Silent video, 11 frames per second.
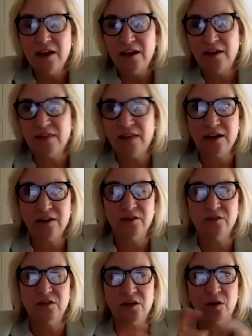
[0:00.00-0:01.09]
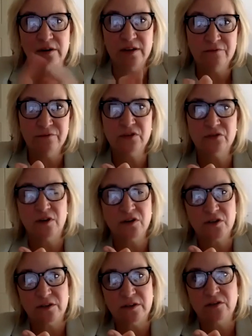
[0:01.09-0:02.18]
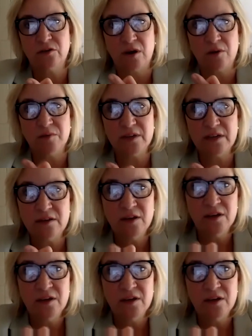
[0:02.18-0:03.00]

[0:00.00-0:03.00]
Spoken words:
And that is, you know, our infrastructure is crumbling.